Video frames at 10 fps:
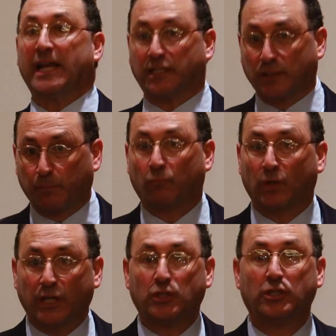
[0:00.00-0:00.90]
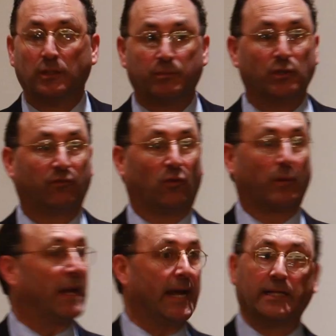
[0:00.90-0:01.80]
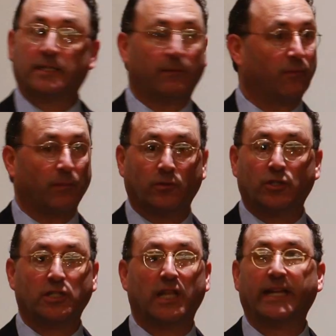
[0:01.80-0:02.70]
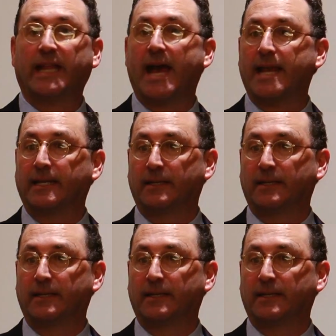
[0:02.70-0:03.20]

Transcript: It's the relationships you form, and some of them are just like that.